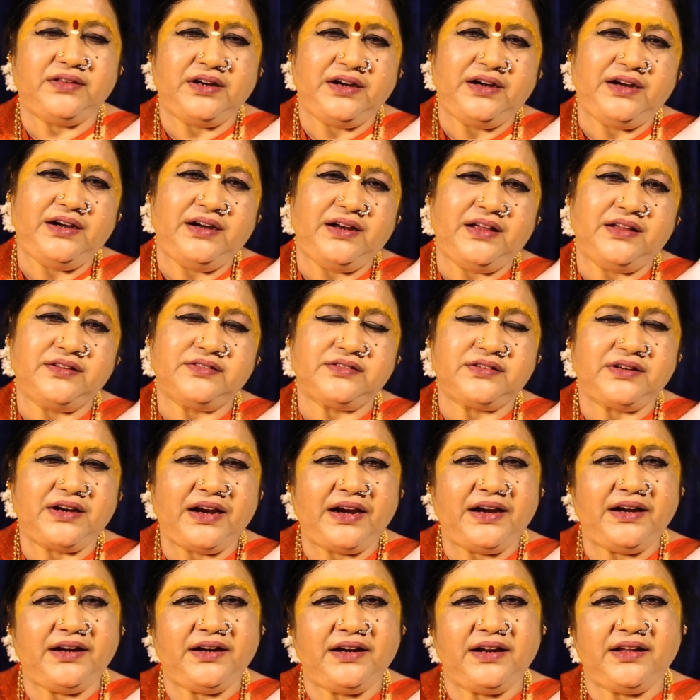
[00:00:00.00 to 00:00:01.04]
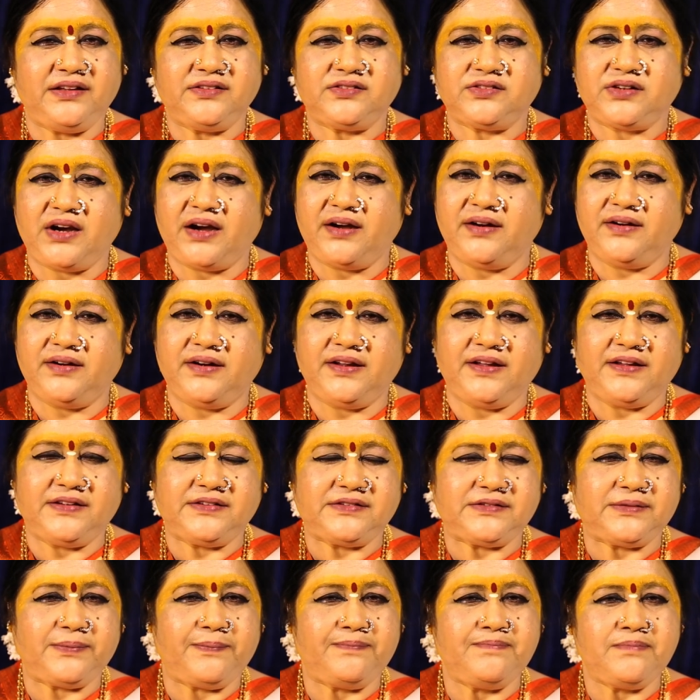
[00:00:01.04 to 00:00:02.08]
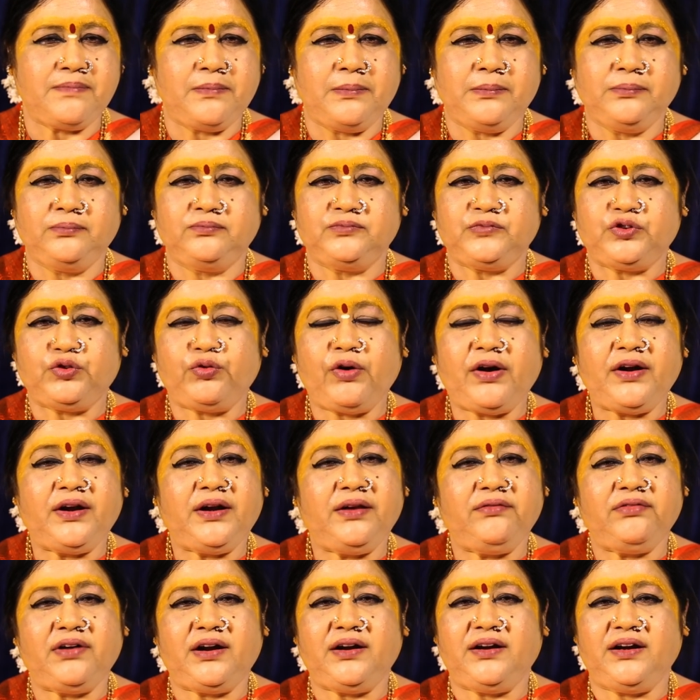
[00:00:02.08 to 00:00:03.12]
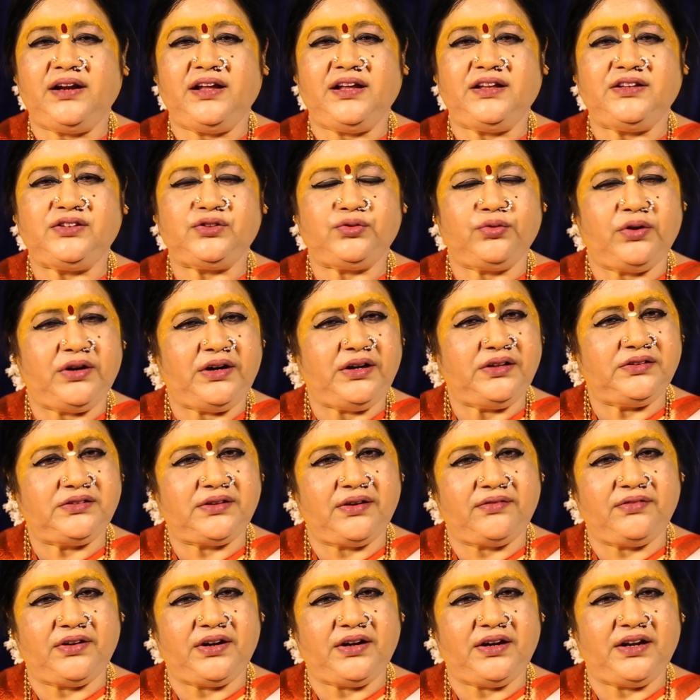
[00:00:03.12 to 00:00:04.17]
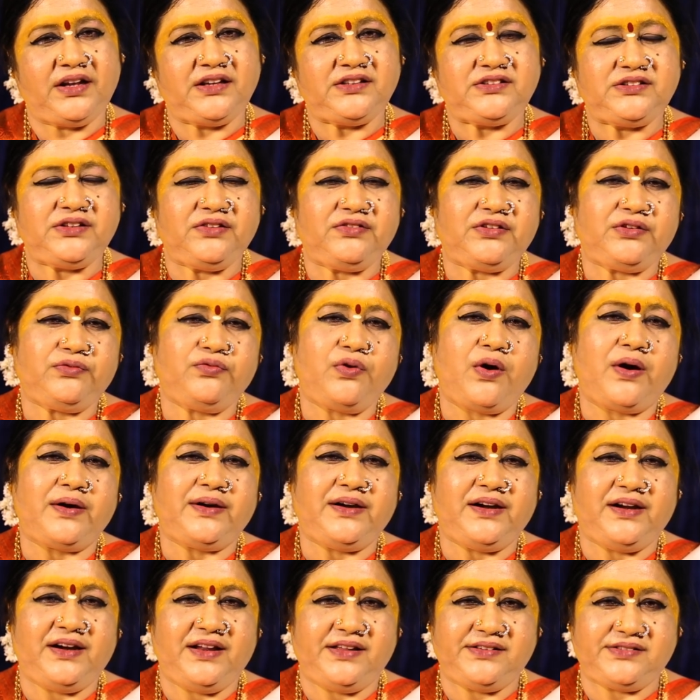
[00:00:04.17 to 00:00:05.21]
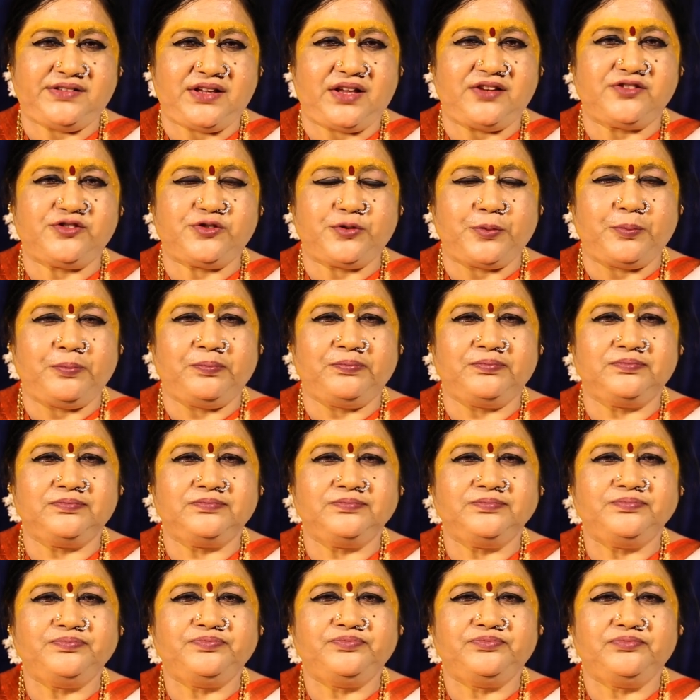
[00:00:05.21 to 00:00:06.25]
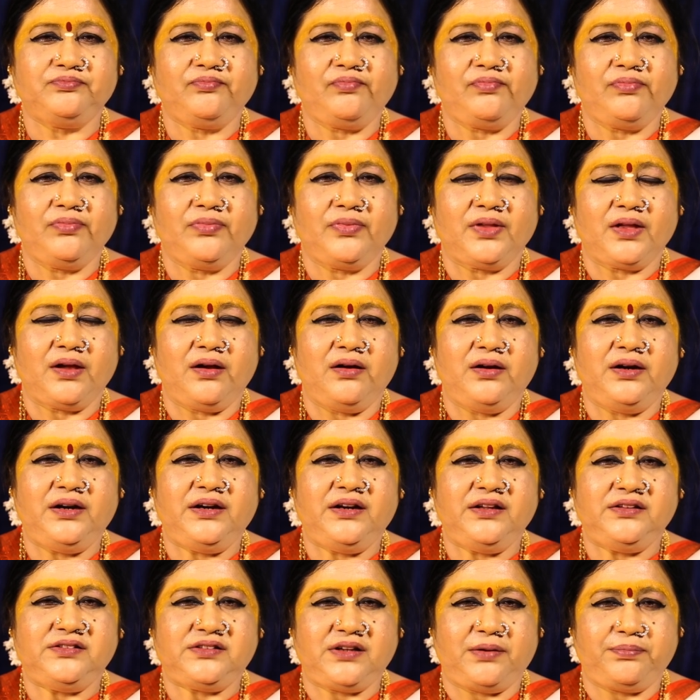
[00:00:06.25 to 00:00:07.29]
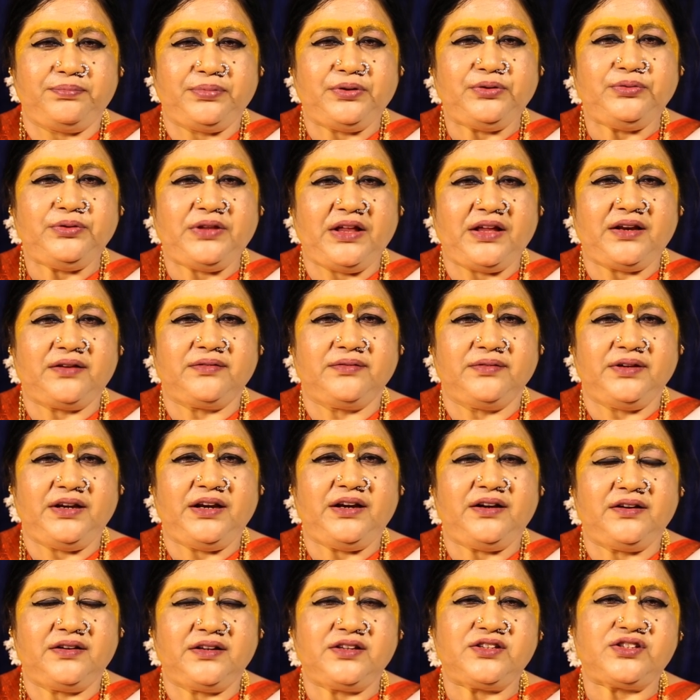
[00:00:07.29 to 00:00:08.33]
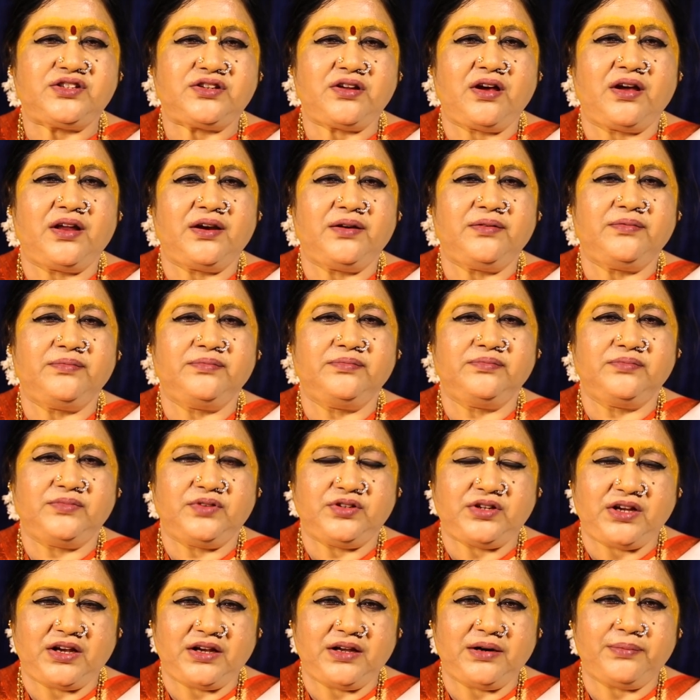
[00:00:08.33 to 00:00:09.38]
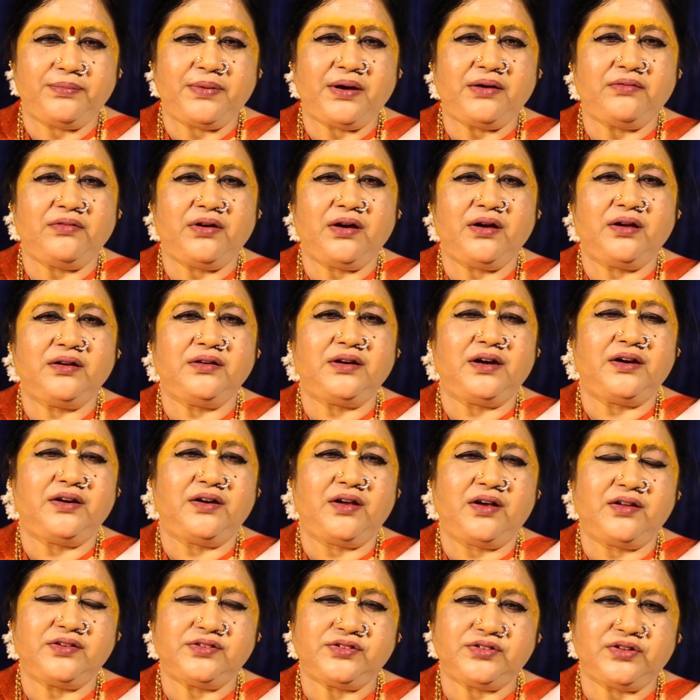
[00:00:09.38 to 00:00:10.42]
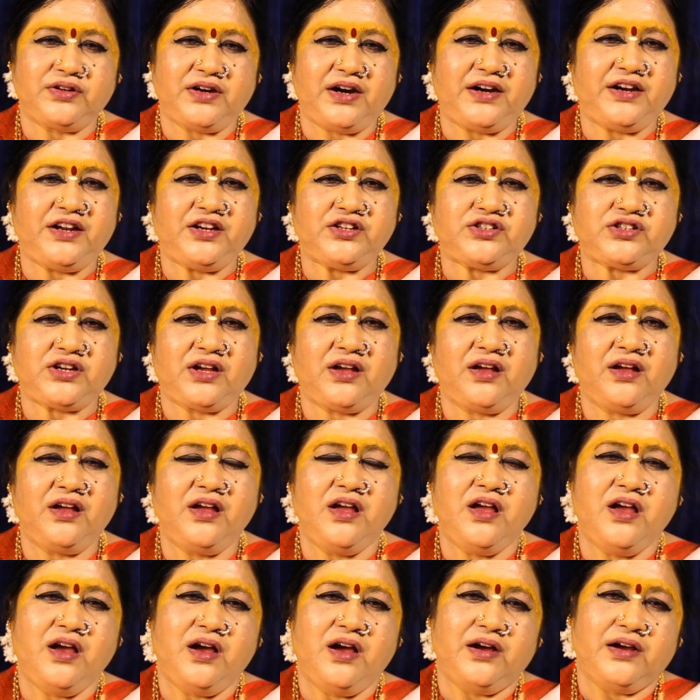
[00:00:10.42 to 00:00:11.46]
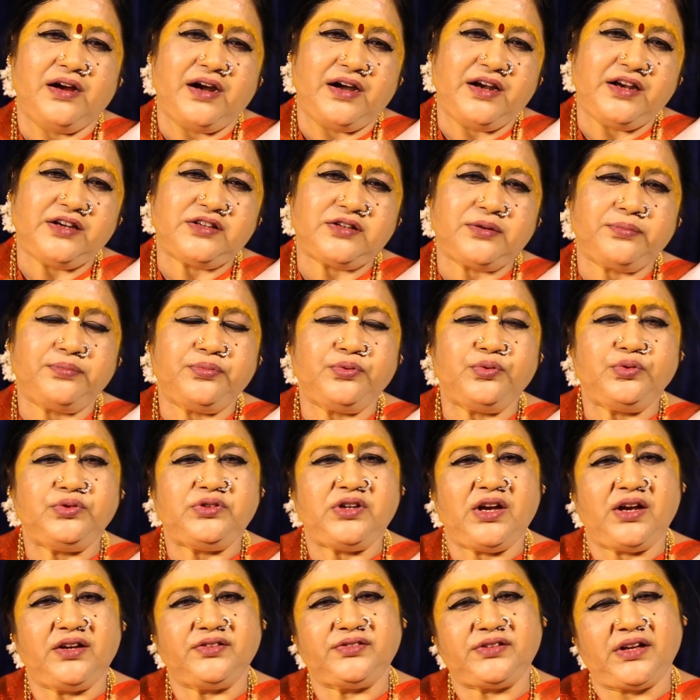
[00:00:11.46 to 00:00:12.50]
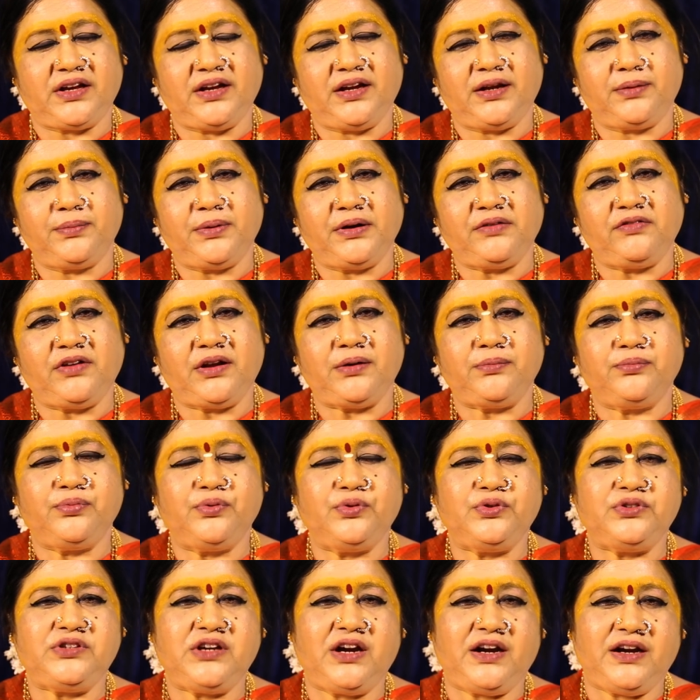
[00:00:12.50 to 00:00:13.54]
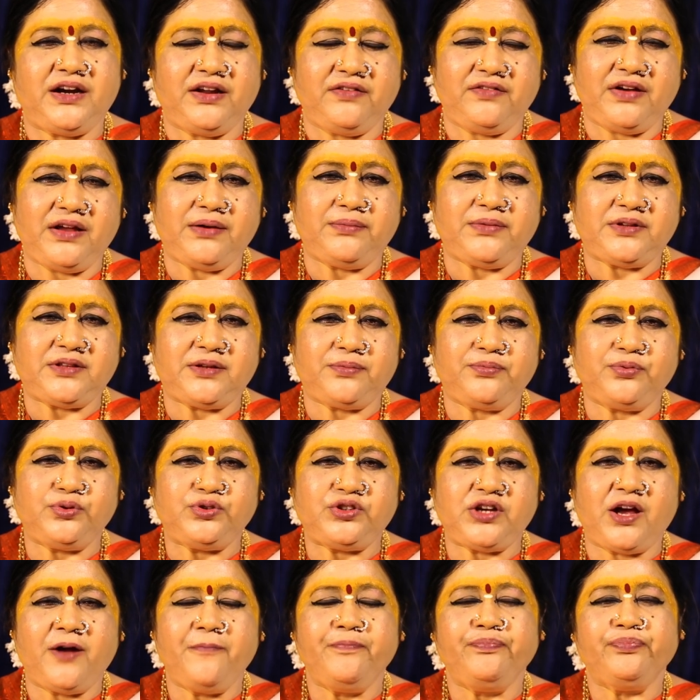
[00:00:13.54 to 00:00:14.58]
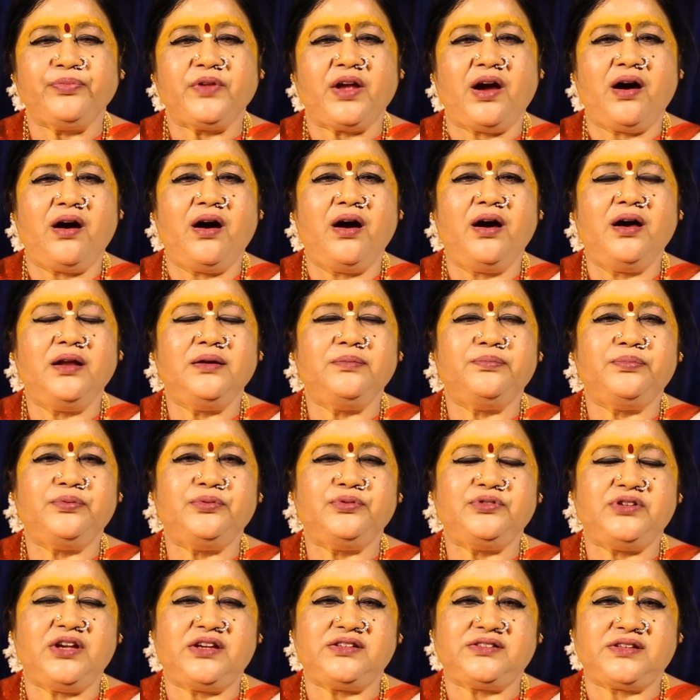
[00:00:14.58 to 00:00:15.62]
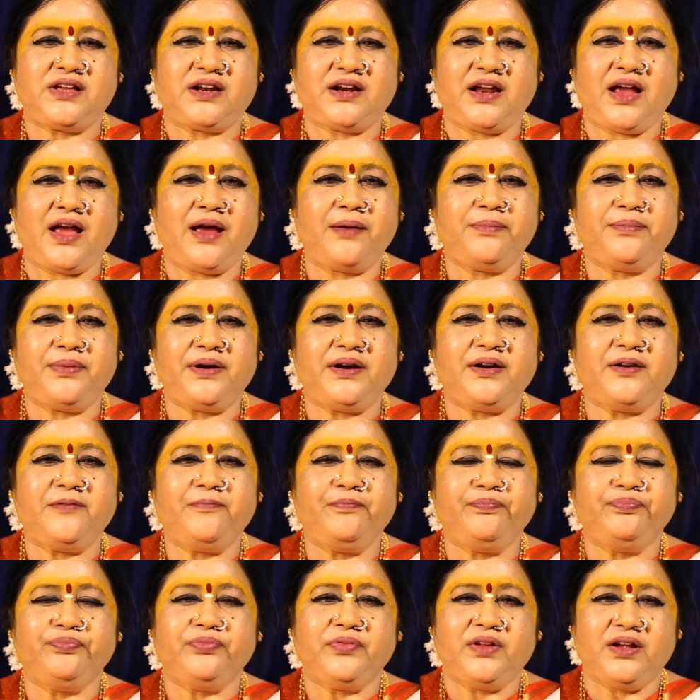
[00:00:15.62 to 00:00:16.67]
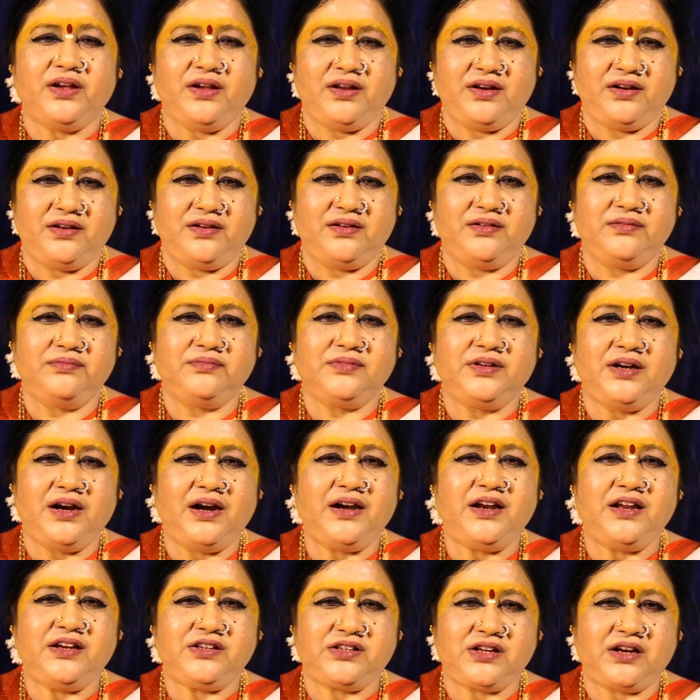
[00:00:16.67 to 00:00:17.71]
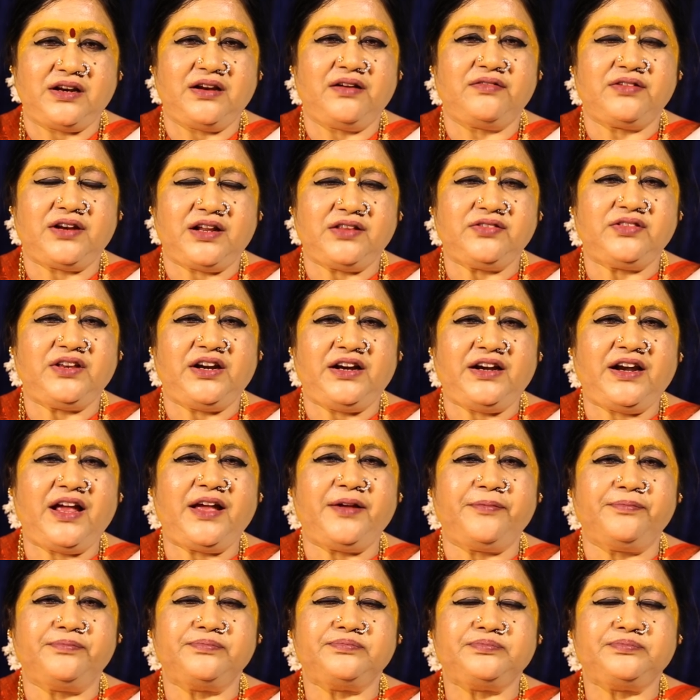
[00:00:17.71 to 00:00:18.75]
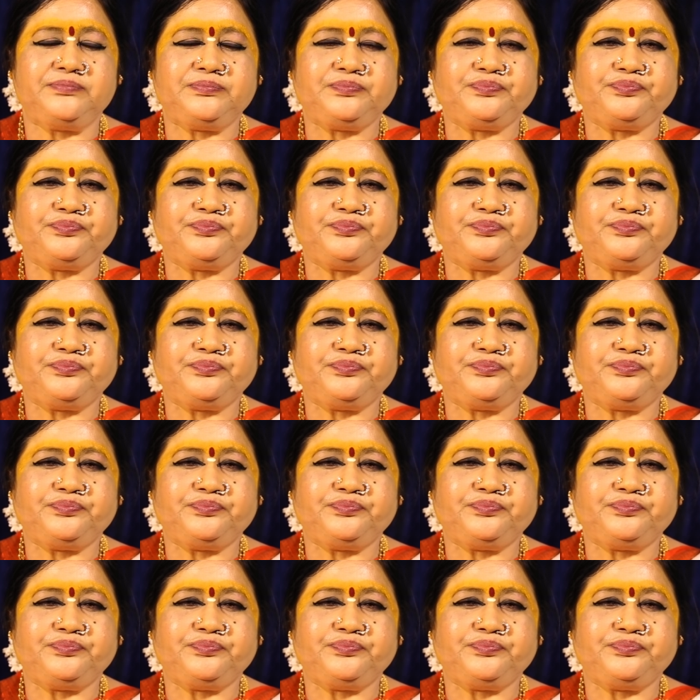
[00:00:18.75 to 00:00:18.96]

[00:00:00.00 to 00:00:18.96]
3 days, 9 days, 10 days, 21 days, 27 days, even 40 days also. It is up to their interest on Shankar Bhagavan and also Ganesha. Ganesha Puja, Shankar Bhagavan Puja, Divine Mother Puja, all pujas are happened in Ganesha Navaratri time.